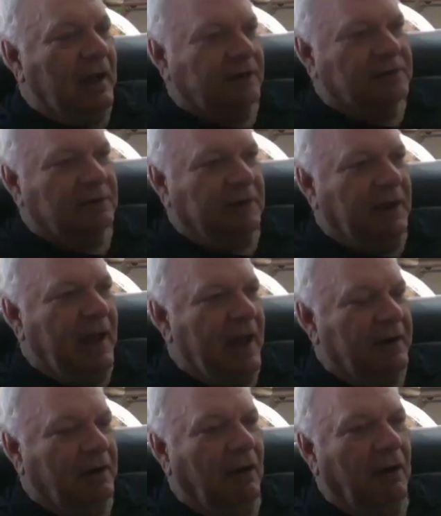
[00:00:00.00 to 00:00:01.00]
actually
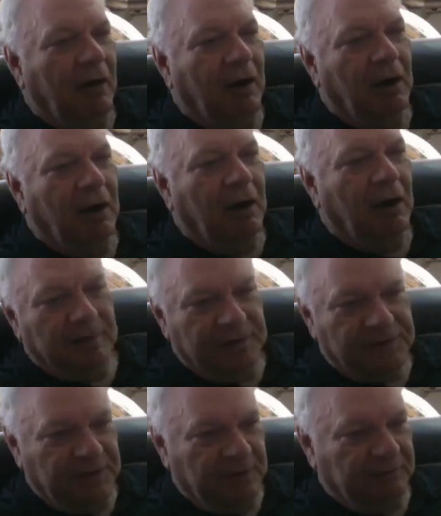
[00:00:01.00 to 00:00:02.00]
had a harbor on the
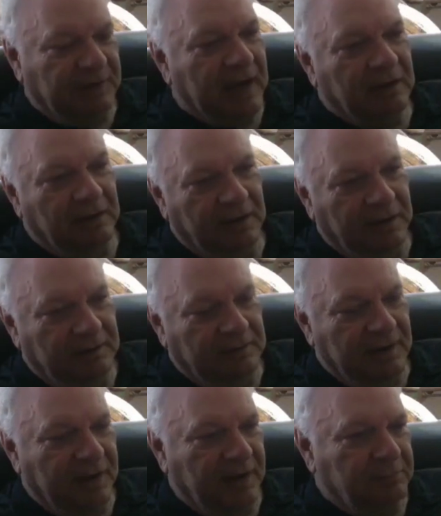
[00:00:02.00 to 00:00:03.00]
sea of galilee
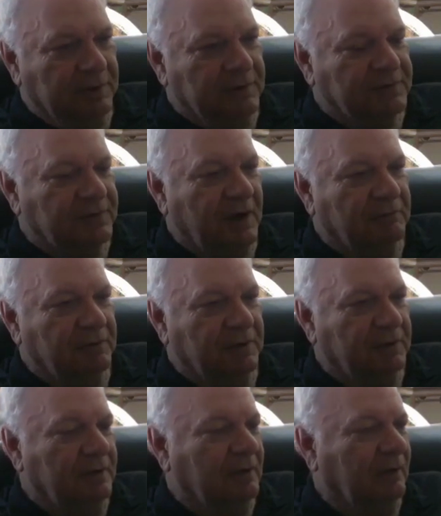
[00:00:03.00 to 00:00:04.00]
that had been
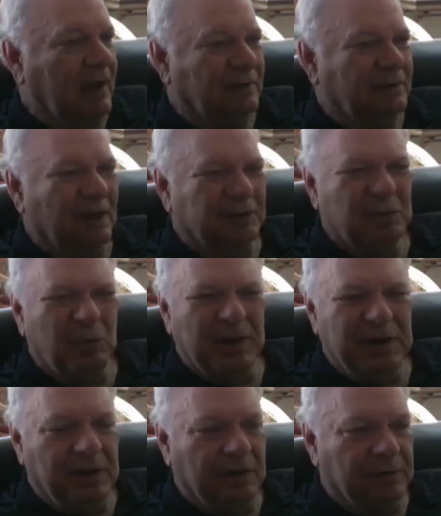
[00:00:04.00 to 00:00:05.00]
discovered in the last like
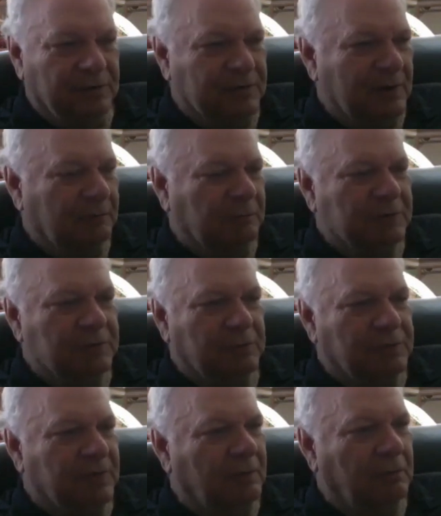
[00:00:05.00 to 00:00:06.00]
20 years or something richard
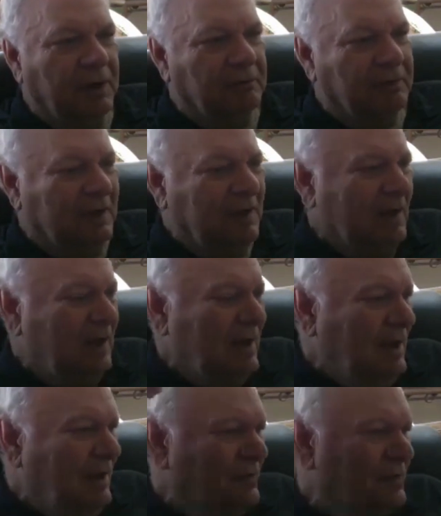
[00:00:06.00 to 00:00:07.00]
was unaware of it
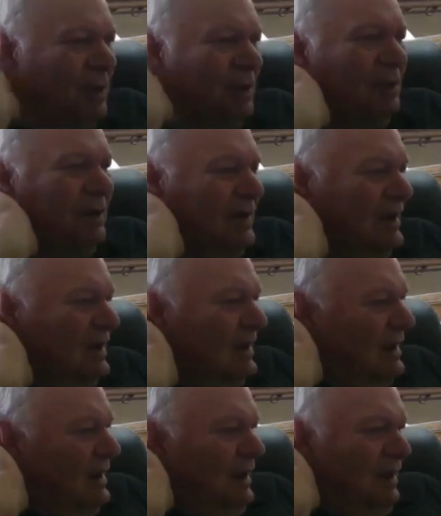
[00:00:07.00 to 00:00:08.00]
so
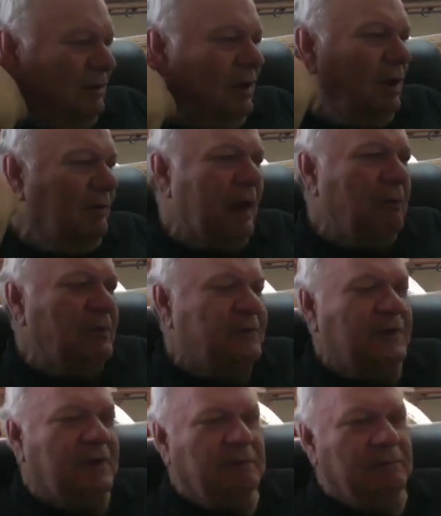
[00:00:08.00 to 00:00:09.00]
you know that was
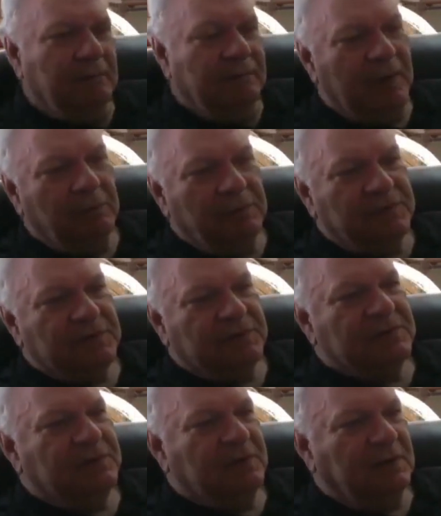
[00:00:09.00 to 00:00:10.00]
the that was
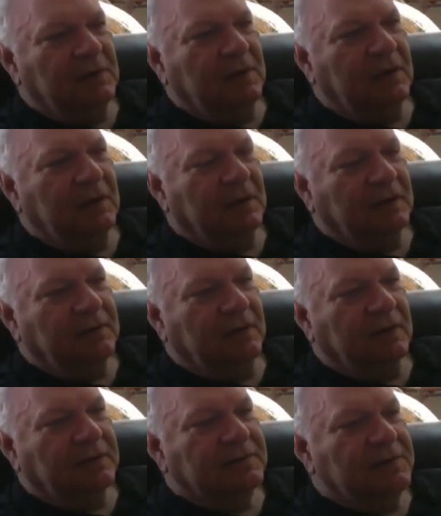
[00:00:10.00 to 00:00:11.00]
just the
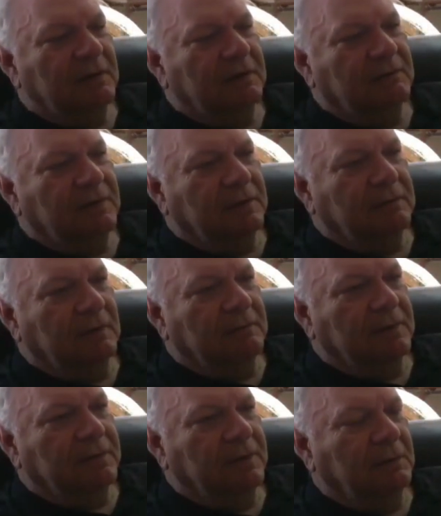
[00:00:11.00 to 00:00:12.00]
extent of the of
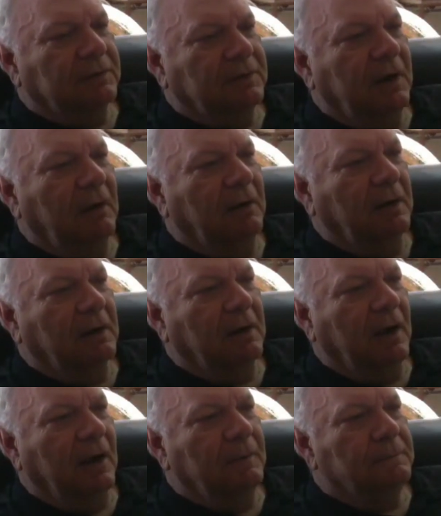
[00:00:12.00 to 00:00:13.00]
the thing with
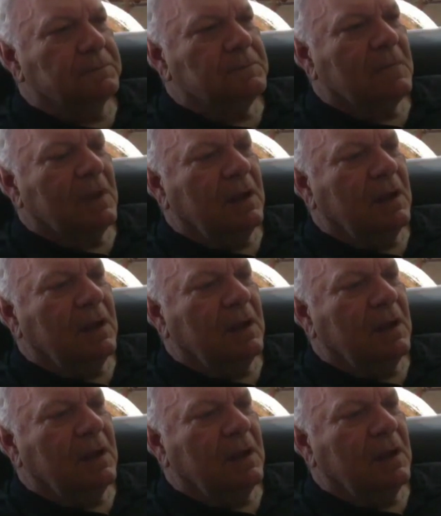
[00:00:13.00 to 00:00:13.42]
carrier um,